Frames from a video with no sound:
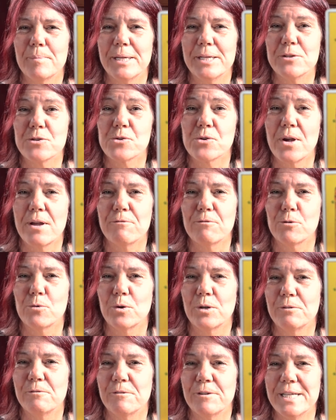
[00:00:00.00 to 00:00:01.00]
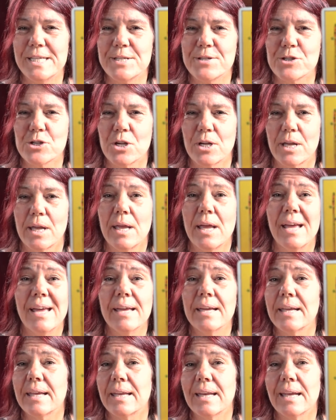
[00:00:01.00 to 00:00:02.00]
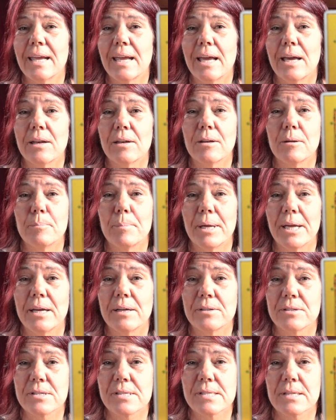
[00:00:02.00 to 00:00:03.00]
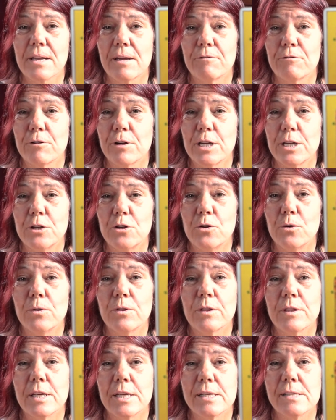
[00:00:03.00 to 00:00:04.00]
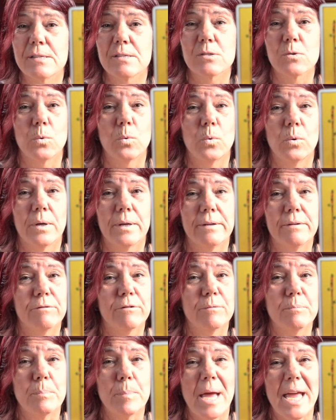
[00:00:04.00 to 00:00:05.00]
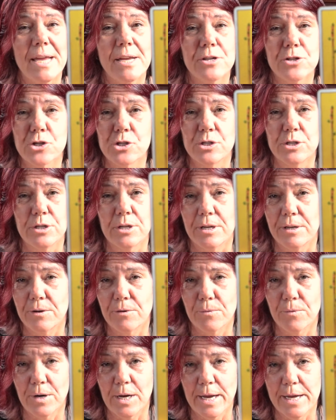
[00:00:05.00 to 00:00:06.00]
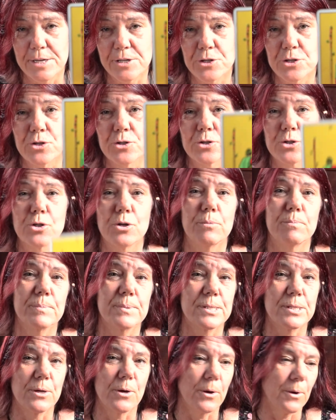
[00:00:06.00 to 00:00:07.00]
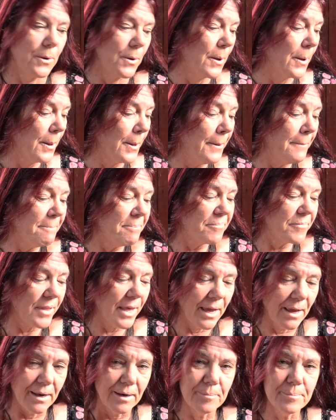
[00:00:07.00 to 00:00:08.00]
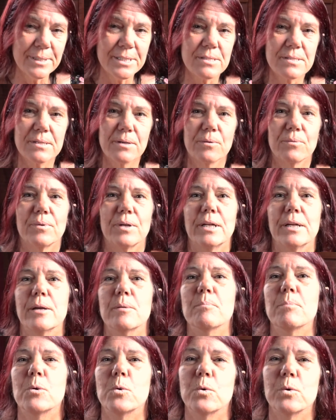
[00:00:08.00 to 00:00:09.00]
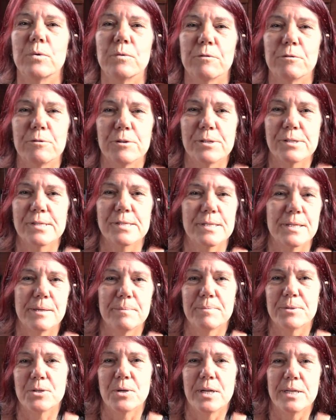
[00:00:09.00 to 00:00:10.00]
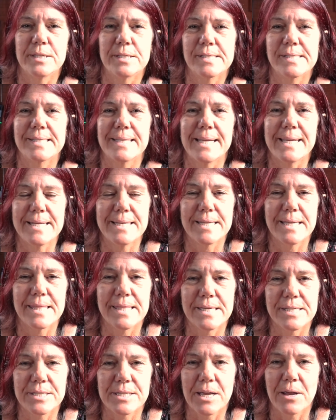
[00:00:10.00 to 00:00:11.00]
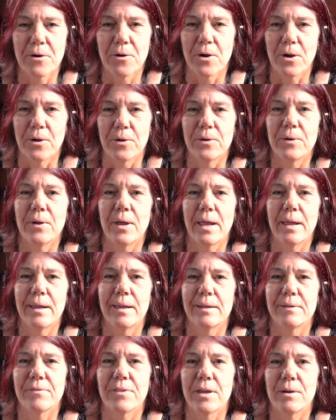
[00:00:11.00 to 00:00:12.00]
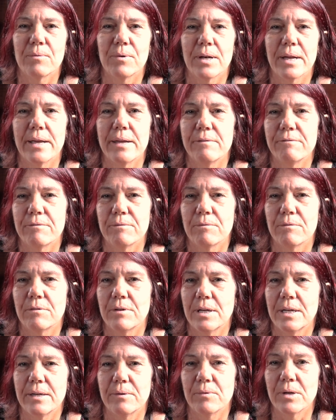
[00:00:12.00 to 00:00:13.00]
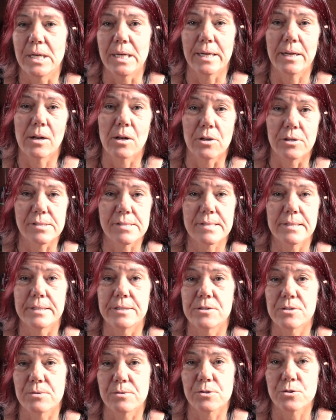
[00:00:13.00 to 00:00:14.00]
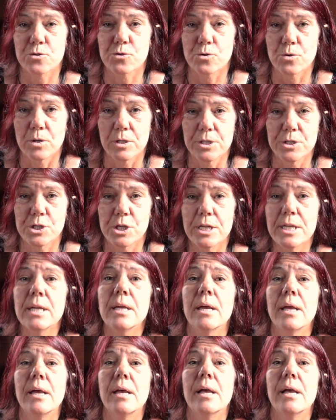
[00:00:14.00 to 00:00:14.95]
mean travel, adventure, getting out and about, discovering new things, or even passion in a relationship. So the elements are a really important first step to understand in the tarot, and they relate really, really closely to astrology.